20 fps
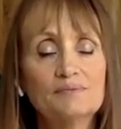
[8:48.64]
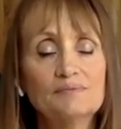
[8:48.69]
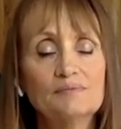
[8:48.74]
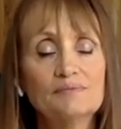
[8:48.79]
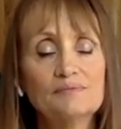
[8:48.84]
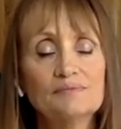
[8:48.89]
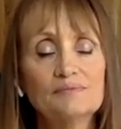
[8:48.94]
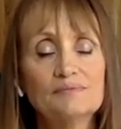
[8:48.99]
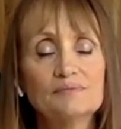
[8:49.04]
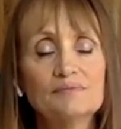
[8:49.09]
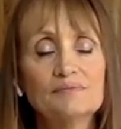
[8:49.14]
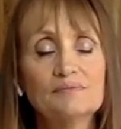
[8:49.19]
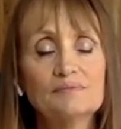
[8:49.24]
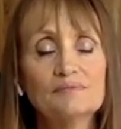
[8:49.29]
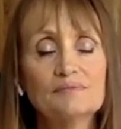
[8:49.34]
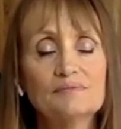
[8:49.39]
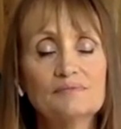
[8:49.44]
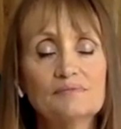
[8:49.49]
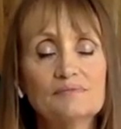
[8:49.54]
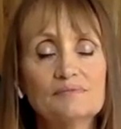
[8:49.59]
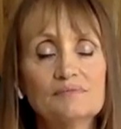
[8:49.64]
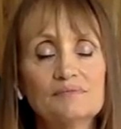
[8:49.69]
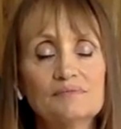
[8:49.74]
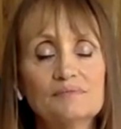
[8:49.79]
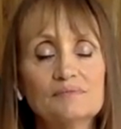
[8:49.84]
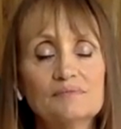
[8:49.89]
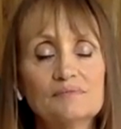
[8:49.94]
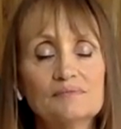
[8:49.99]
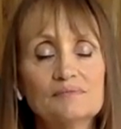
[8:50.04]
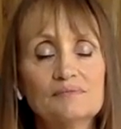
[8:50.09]

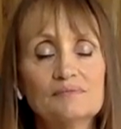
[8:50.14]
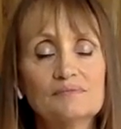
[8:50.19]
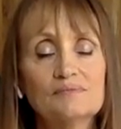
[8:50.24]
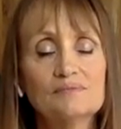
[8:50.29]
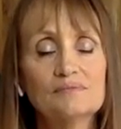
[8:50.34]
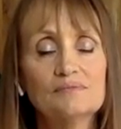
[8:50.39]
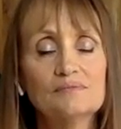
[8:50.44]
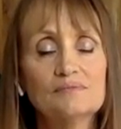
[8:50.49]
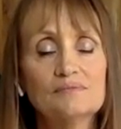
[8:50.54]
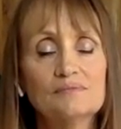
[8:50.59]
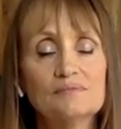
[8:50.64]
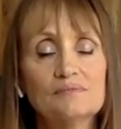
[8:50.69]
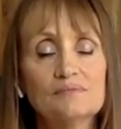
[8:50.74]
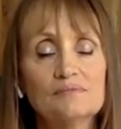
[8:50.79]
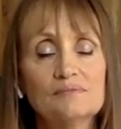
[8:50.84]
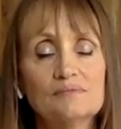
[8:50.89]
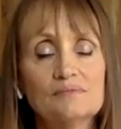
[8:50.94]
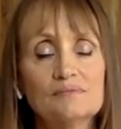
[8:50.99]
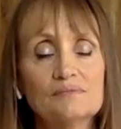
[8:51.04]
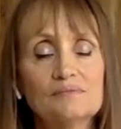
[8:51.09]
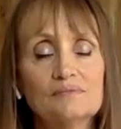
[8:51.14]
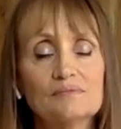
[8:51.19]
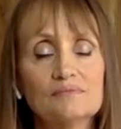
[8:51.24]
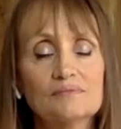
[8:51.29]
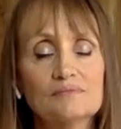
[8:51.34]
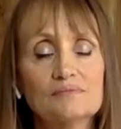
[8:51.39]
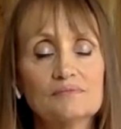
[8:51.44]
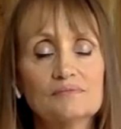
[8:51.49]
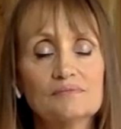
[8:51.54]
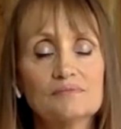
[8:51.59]

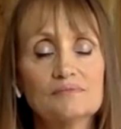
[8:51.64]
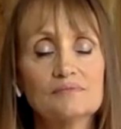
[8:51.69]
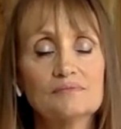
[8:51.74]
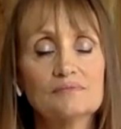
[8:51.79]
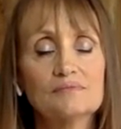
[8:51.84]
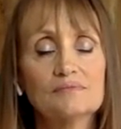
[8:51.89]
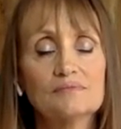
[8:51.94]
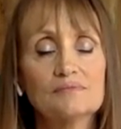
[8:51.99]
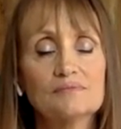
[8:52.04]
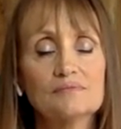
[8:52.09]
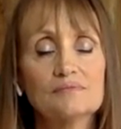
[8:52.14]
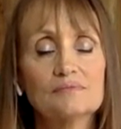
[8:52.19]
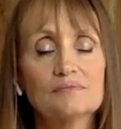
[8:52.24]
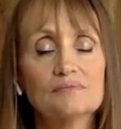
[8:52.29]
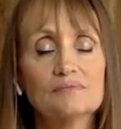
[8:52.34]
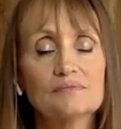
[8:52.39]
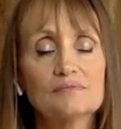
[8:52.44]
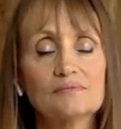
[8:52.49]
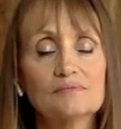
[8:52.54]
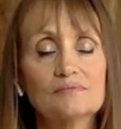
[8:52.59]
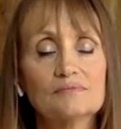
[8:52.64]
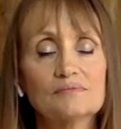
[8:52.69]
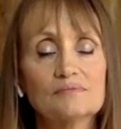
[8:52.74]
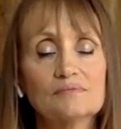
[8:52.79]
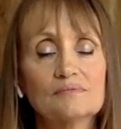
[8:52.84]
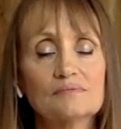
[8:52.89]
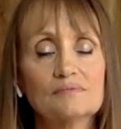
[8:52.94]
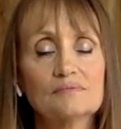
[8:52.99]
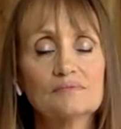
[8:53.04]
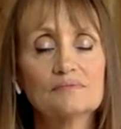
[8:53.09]

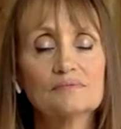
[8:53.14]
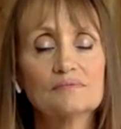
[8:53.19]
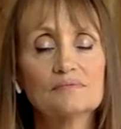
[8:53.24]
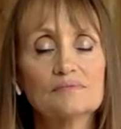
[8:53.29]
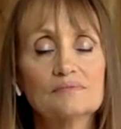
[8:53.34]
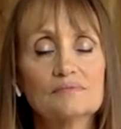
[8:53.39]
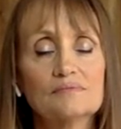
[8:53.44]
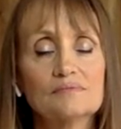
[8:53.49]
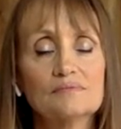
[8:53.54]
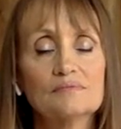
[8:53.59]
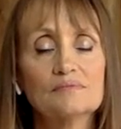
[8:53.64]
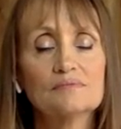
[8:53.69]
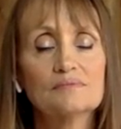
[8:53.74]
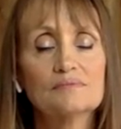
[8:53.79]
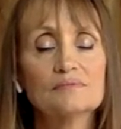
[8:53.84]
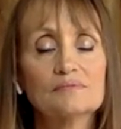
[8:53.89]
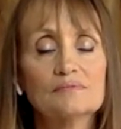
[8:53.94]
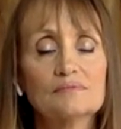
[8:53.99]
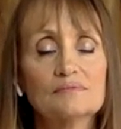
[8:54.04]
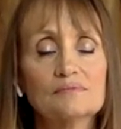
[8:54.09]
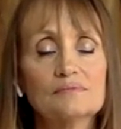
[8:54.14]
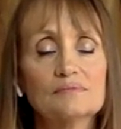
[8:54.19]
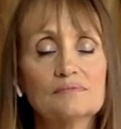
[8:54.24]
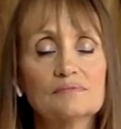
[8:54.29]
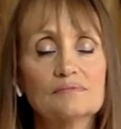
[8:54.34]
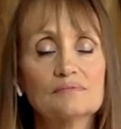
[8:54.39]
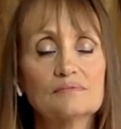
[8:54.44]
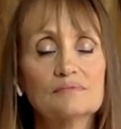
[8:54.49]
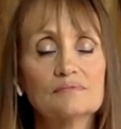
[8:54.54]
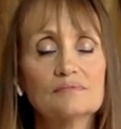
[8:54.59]

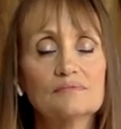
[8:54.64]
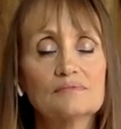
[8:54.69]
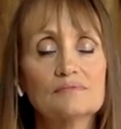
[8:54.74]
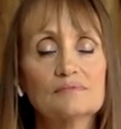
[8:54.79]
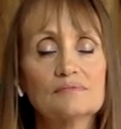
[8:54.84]
No one is speaking in this clip.